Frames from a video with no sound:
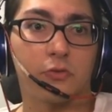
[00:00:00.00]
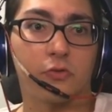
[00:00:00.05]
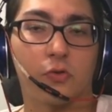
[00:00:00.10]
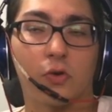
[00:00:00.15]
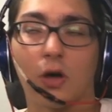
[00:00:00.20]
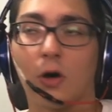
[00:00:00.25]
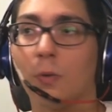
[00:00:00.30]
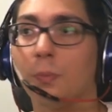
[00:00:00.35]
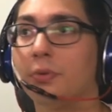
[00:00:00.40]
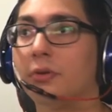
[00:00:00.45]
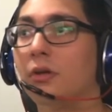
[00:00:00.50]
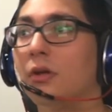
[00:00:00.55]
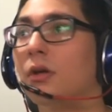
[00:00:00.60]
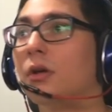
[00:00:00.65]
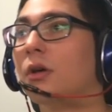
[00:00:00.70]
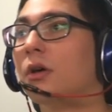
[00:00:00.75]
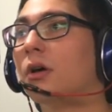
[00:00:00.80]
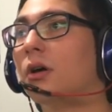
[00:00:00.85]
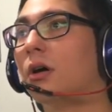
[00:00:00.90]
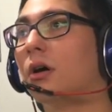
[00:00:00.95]
to help
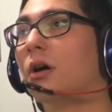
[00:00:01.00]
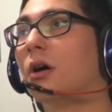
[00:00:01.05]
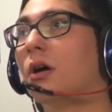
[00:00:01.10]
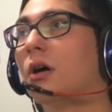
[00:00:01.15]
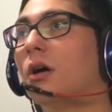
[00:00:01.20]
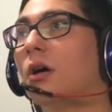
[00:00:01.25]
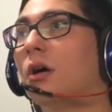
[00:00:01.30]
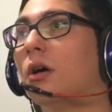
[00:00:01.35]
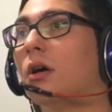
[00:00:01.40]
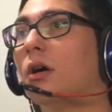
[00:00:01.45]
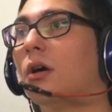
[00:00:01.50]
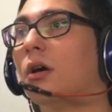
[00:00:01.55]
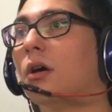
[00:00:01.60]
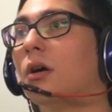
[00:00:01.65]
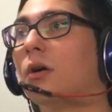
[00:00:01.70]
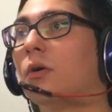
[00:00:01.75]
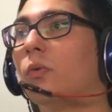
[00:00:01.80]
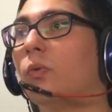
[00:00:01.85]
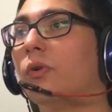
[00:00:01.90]
uh,